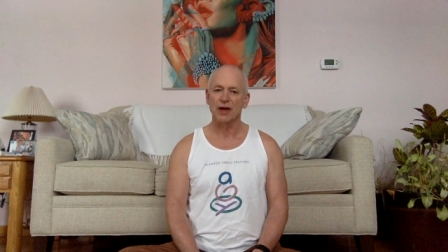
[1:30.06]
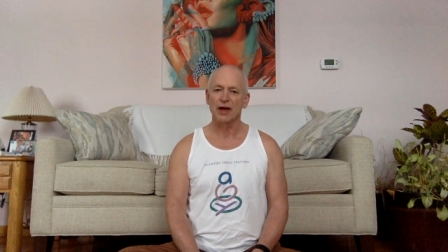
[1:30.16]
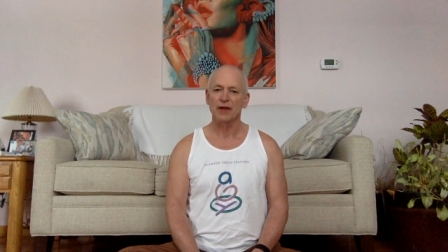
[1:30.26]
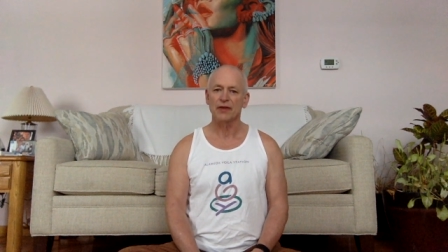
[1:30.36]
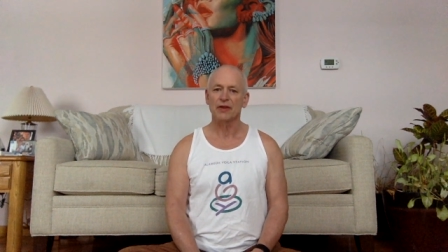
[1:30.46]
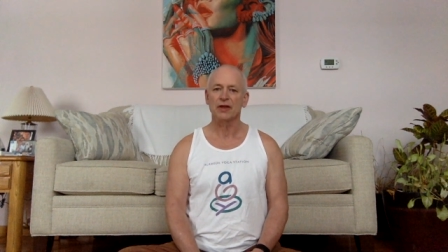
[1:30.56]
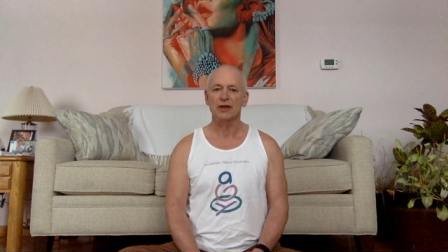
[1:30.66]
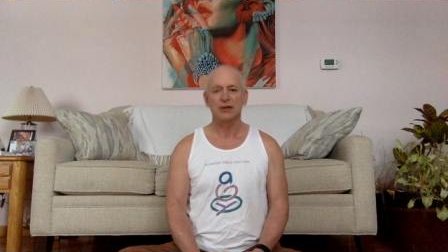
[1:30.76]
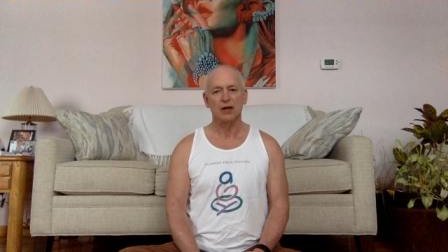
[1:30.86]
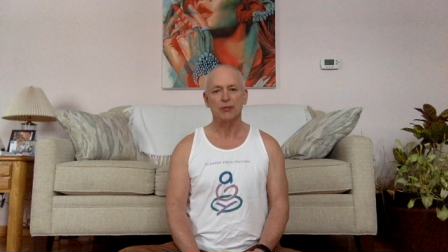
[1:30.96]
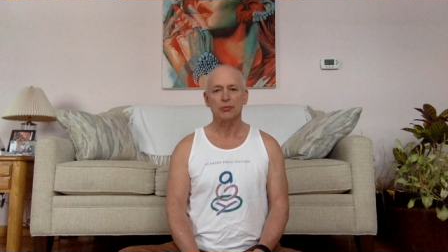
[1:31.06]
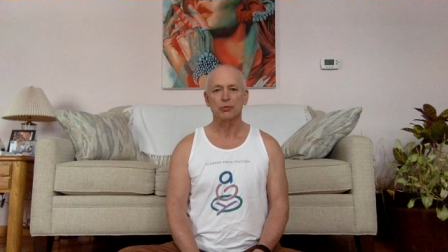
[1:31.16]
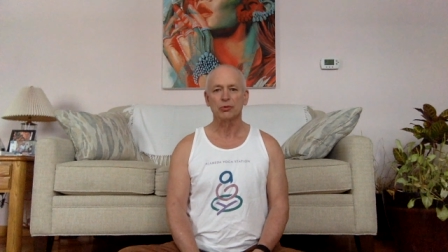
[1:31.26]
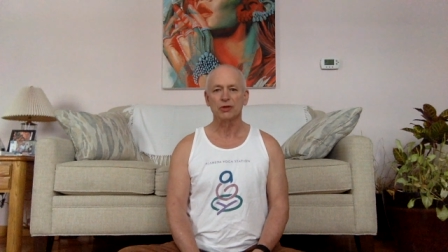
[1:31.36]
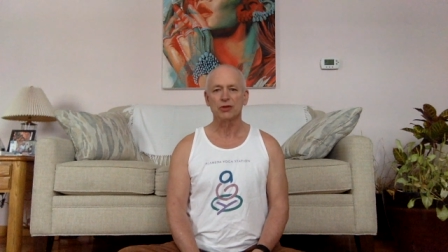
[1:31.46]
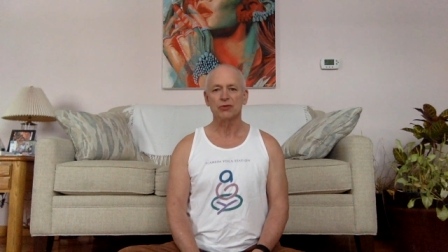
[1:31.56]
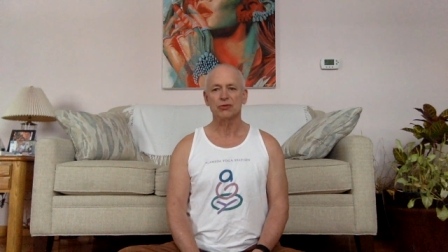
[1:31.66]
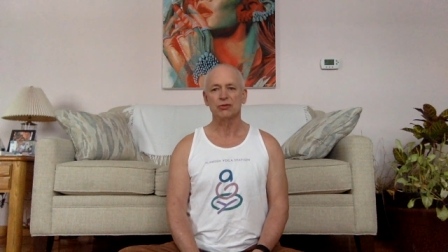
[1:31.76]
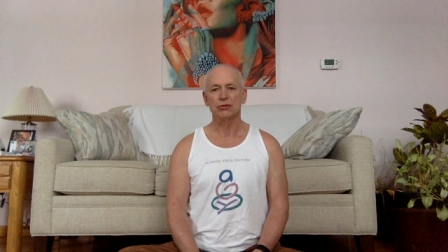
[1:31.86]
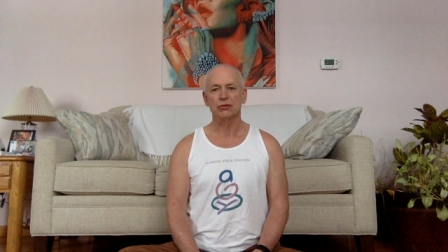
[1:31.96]
and then that depth will lead you
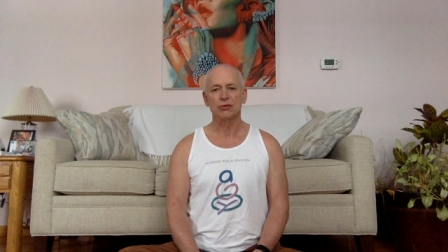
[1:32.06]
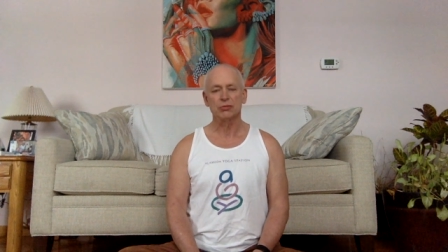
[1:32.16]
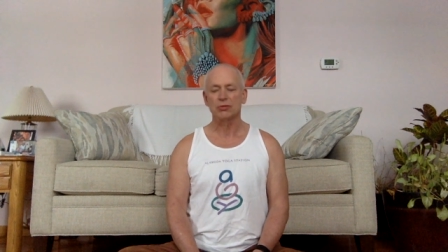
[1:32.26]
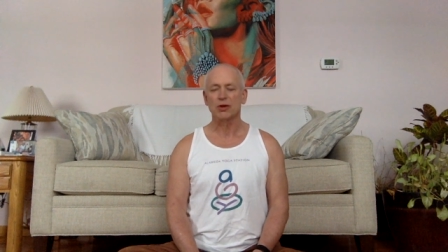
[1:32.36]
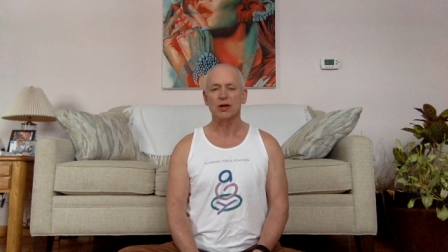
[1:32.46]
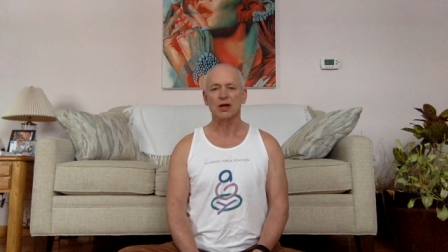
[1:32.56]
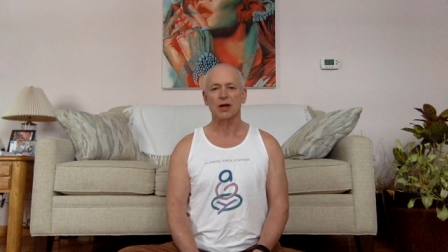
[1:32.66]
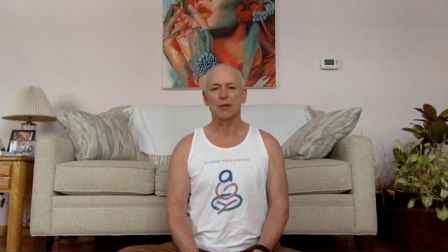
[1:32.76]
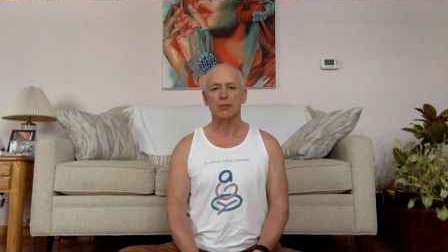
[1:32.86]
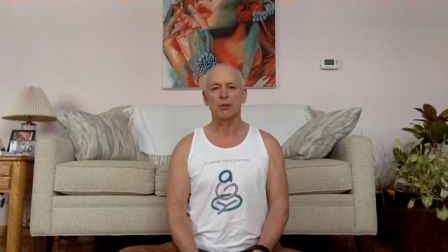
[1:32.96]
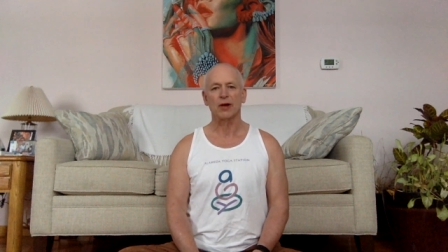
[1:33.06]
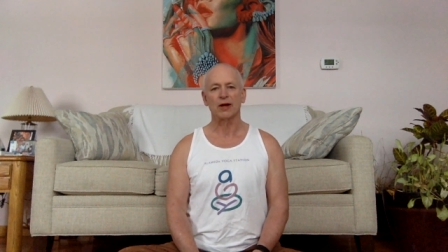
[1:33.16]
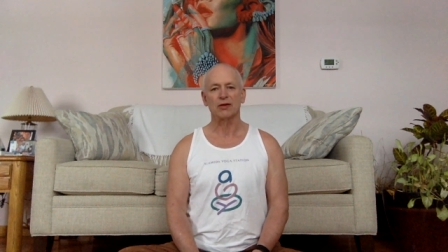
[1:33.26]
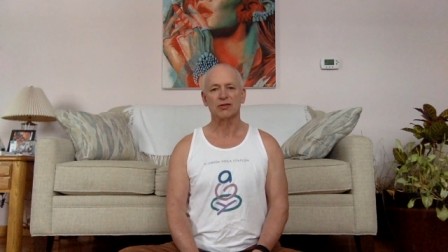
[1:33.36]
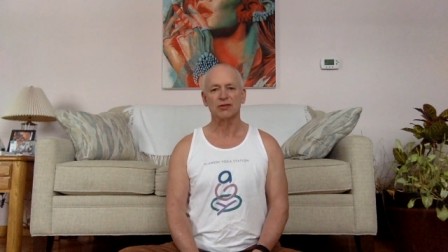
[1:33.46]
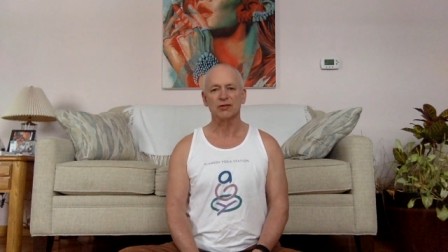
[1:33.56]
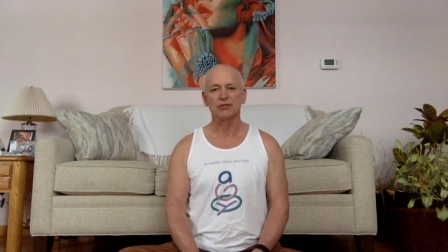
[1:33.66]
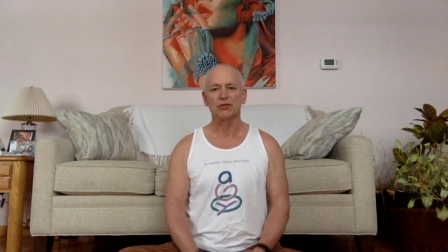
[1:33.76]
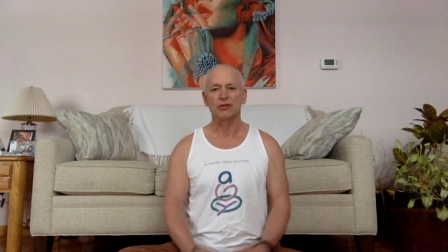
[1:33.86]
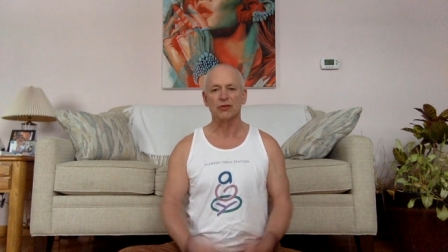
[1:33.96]
to new pranayama practices
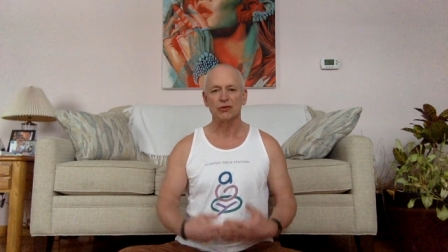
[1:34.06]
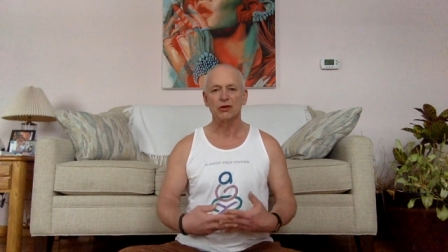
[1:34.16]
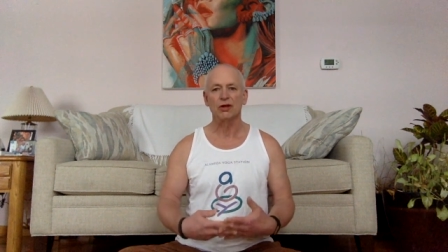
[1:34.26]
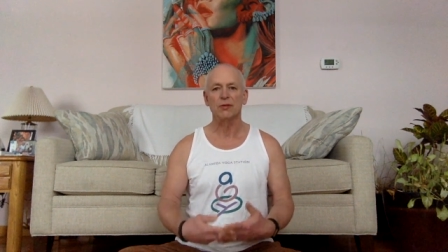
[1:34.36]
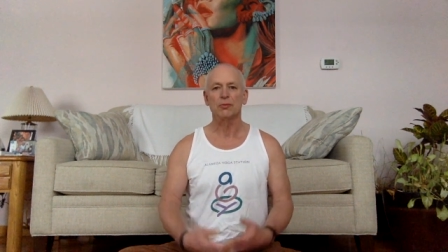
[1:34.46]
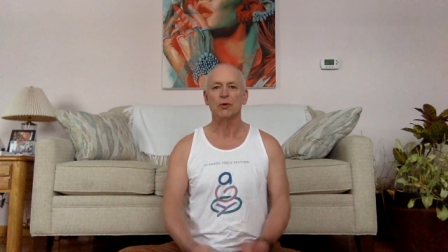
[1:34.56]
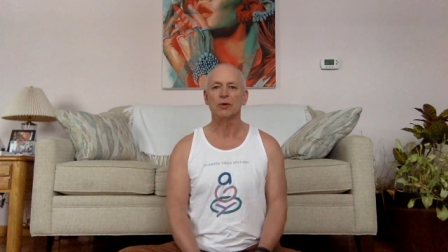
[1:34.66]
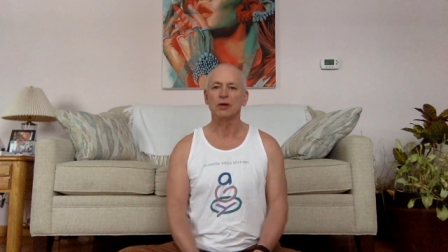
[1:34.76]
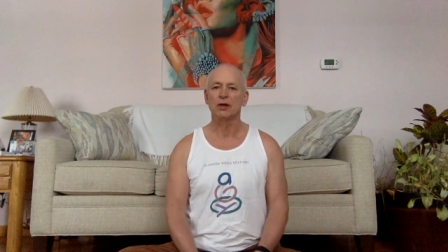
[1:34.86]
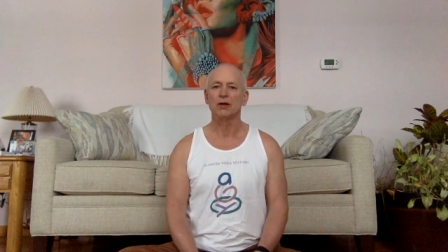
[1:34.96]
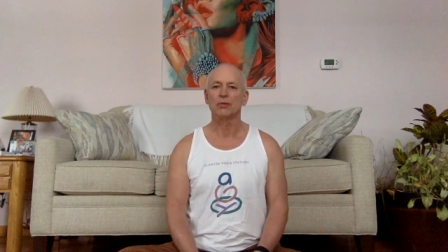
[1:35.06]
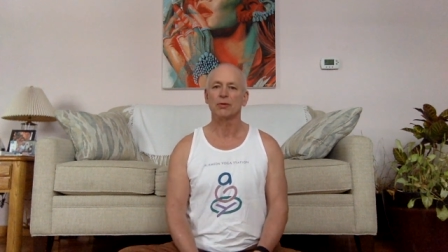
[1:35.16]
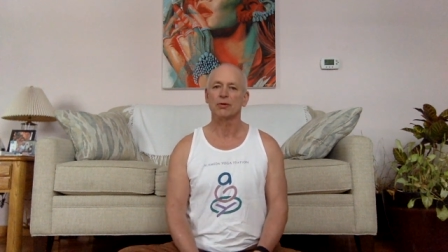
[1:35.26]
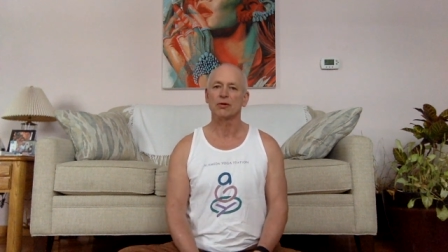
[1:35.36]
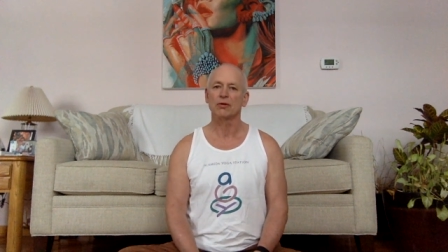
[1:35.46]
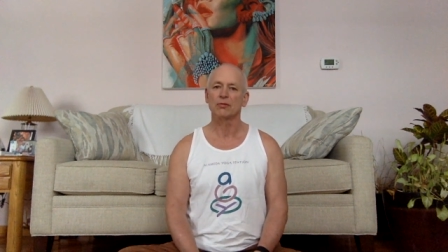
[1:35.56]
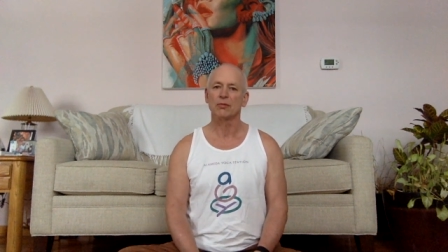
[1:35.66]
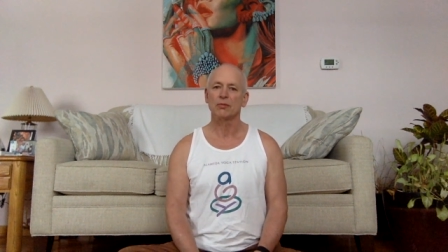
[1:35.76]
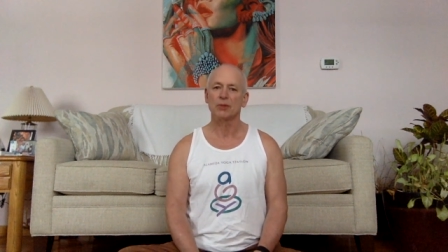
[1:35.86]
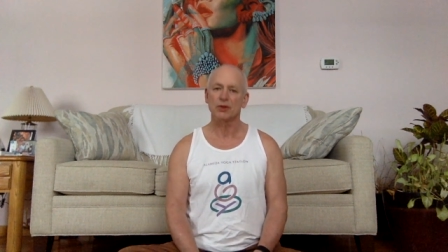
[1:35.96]
so that you can keep going deeper.
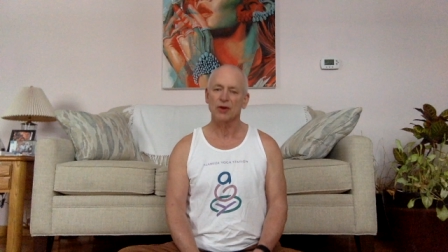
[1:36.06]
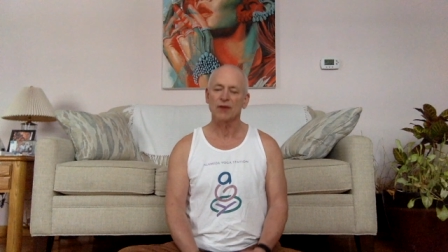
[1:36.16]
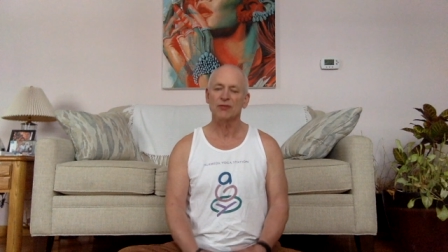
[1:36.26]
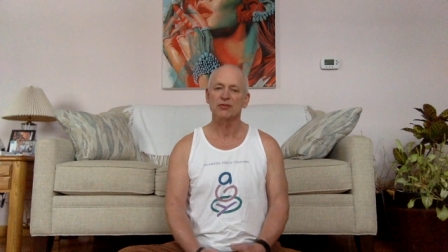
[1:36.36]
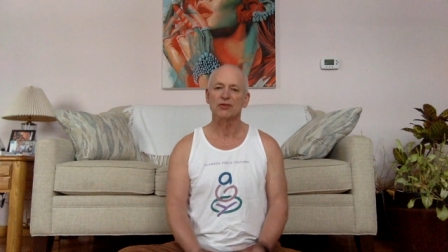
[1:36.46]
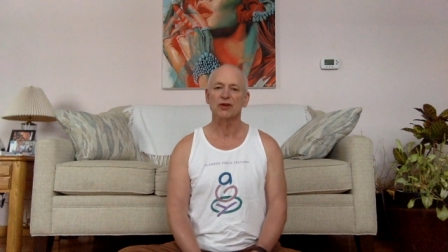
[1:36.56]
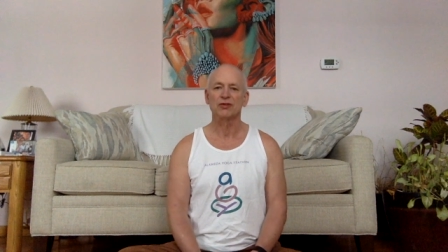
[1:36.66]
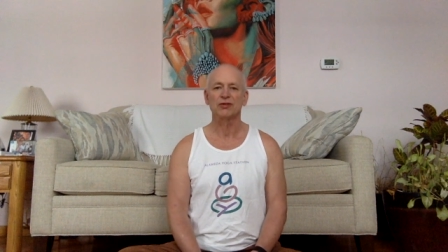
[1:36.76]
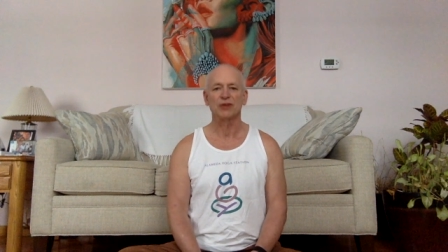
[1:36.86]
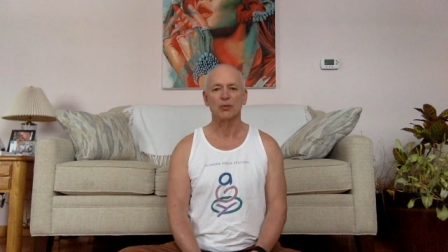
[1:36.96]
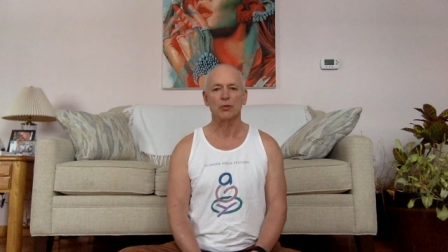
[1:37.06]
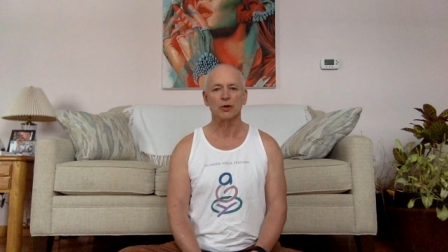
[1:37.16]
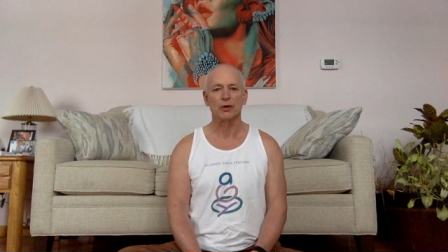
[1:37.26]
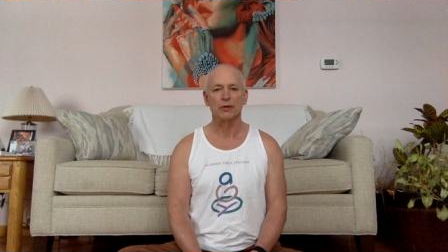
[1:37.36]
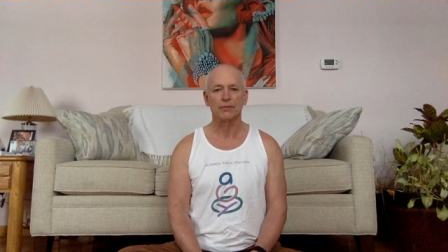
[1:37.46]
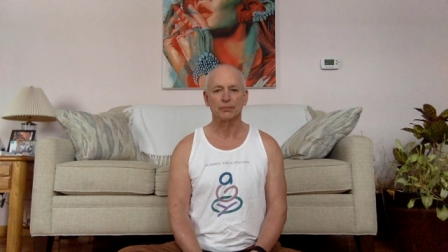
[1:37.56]
But you have to start somewhere.